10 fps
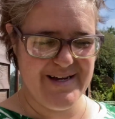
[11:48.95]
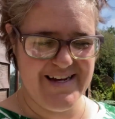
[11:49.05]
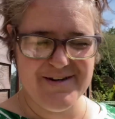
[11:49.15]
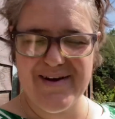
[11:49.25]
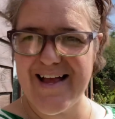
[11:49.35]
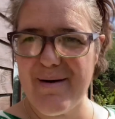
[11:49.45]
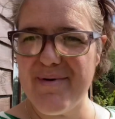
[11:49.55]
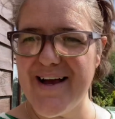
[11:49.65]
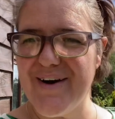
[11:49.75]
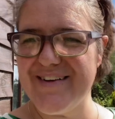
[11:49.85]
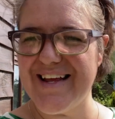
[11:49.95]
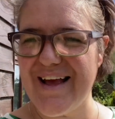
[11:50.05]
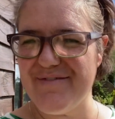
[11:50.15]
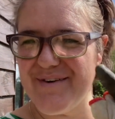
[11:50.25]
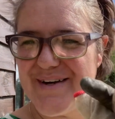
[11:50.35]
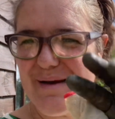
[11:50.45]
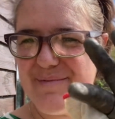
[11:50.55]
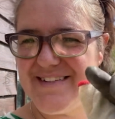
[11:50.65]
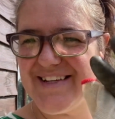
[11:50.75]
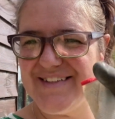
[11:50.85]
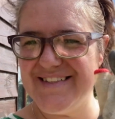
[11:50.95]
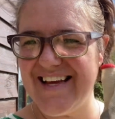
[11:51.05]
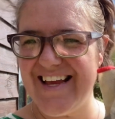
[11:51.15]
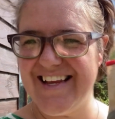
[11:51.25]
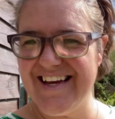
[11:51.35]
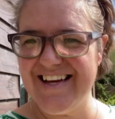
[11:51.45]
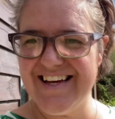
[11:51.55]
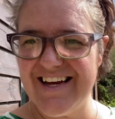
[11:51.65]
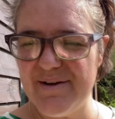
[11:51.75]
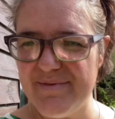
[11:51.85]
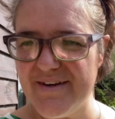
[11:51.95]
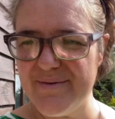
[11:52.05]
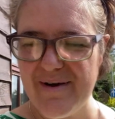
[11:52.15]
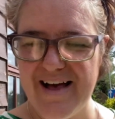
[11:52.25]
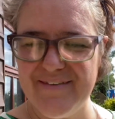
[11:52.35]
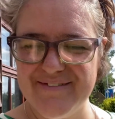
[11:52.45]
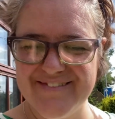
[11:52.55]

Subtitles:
Anyway, happy gardening everyone, happy Sunday, hope you're well.